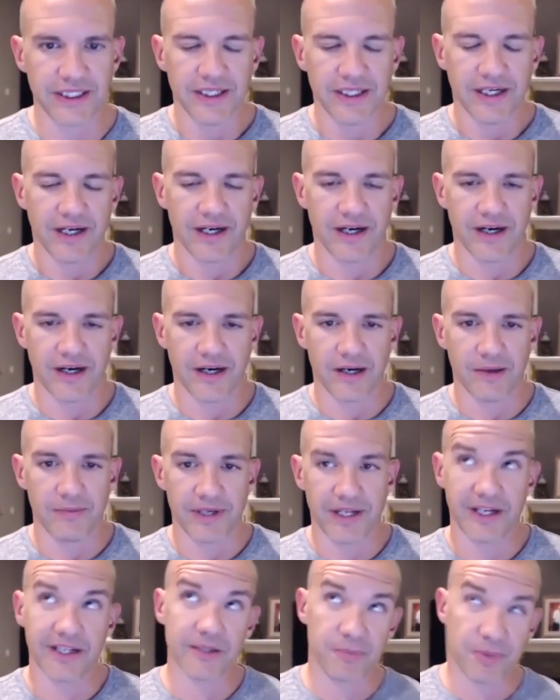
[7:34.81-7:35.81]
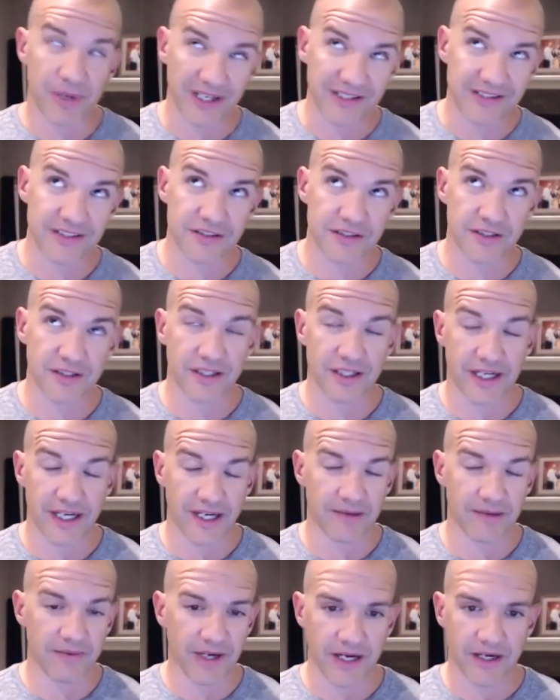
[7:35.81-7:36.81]
um, and in the practitioner game,
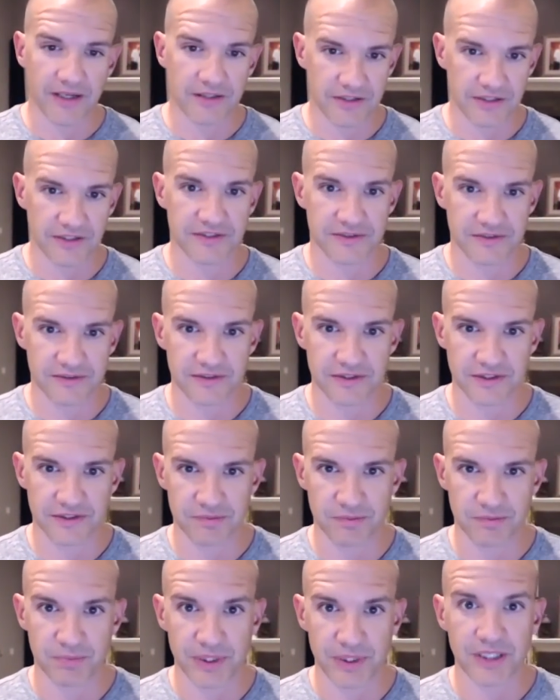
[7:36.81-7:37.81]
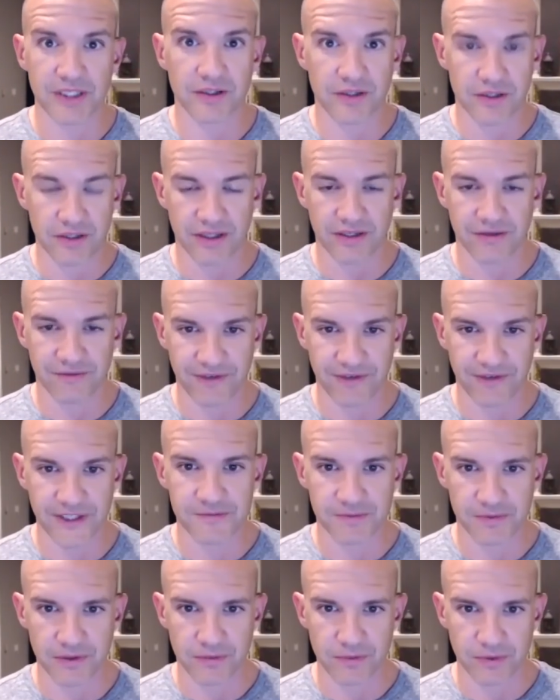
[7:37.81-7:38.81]
heck, just just being good at Facebook
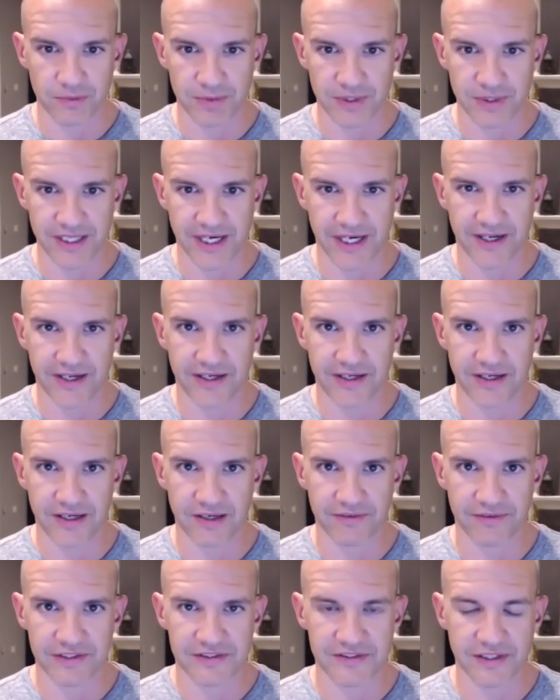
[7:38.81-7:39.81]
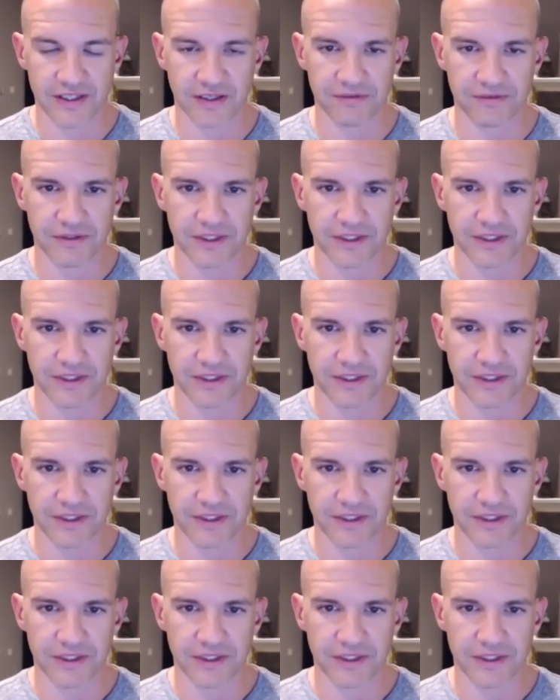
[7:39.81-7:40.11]
would be that in and of itself.